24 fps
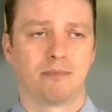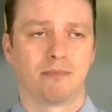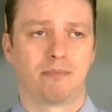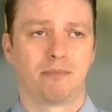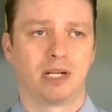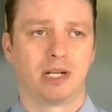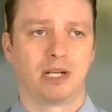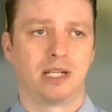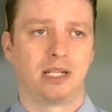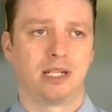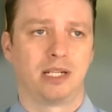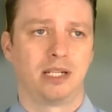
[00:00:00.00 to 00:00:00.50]

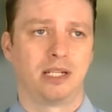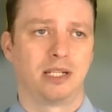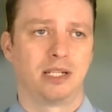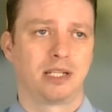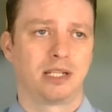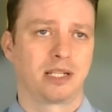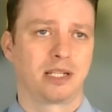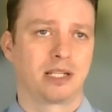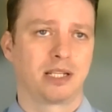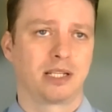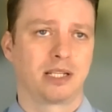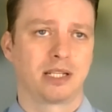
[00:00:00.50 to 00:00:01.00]
But
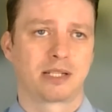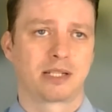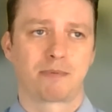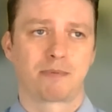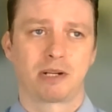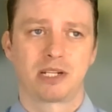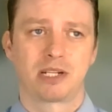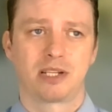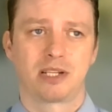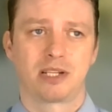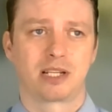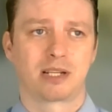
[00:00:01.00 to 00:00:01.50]

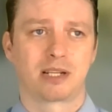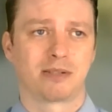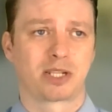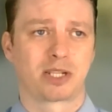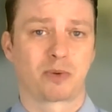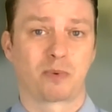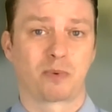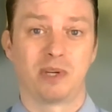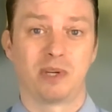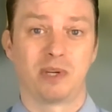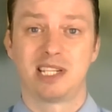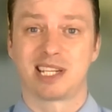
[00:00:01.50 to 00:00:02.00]
especially
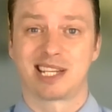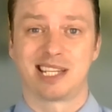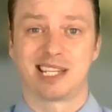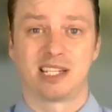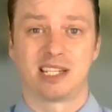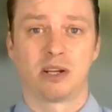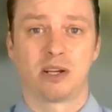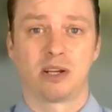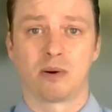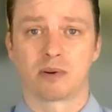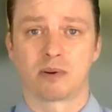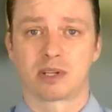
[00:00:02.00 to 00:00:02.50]
squeezing it,
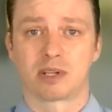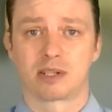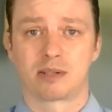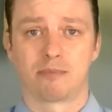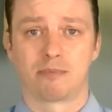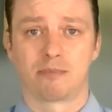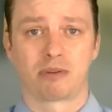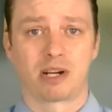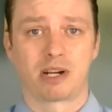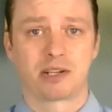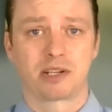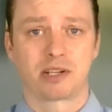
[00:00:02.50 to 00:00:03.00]
no.
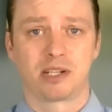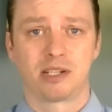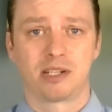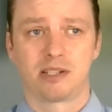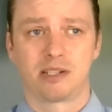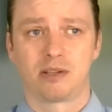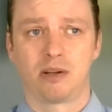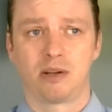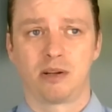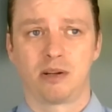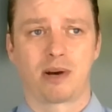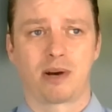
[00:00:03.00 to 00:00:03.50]
Compression,
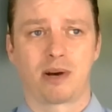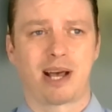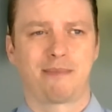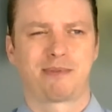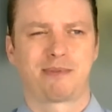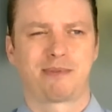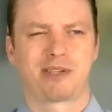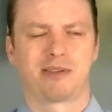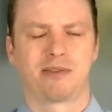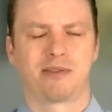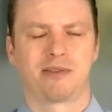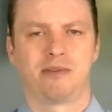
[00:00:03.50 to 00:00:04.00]
no,
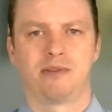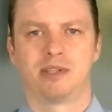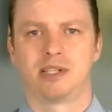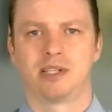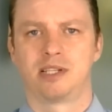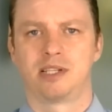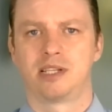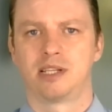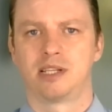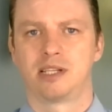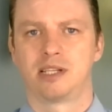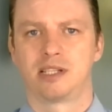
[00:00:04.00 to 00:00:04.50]

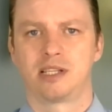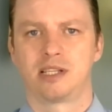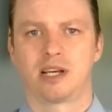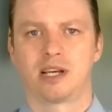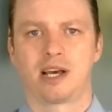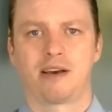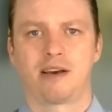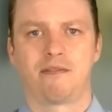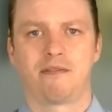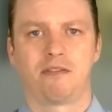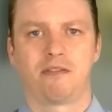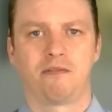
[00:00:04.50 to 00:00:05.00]
absolutely.
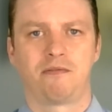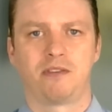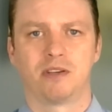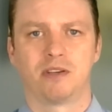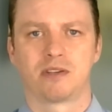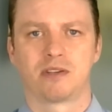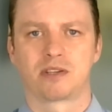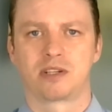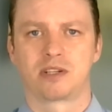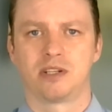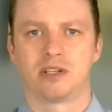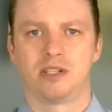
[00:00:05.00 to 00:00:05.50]
Yeah, if it
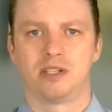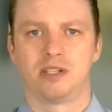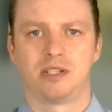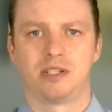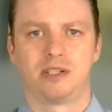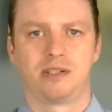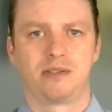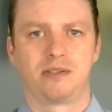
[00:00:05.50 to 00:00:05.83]
feels good,